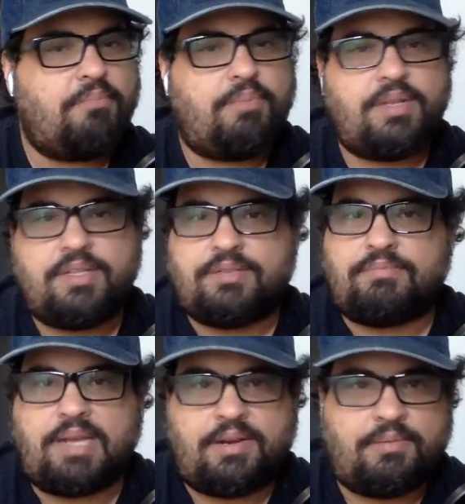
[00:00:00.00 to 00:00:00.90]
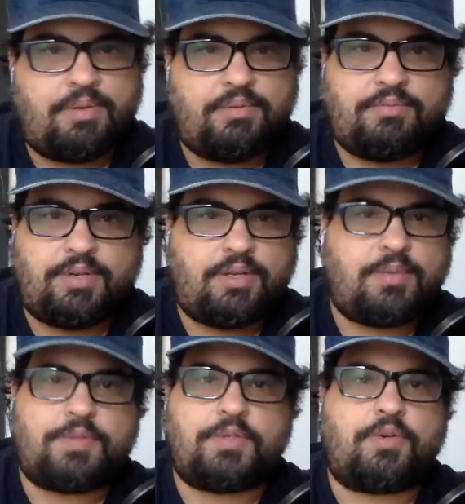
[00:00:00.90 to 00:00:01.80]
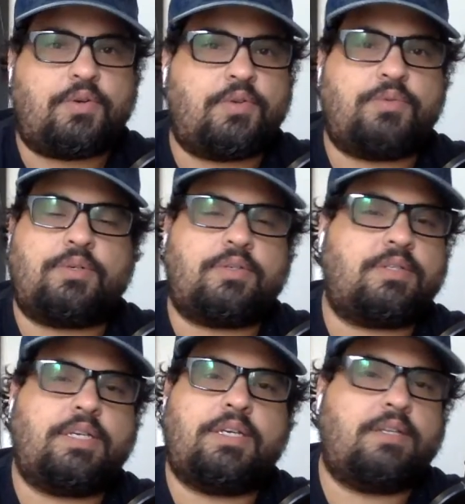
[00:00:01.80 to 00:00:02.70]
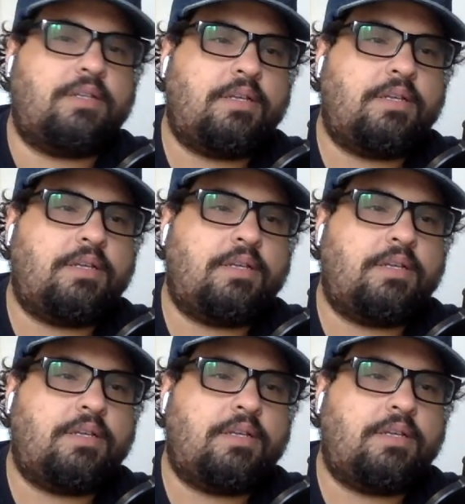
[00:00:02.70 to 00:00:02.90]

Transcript: but it doesn't matter. When it comes to the chorus, we're all singing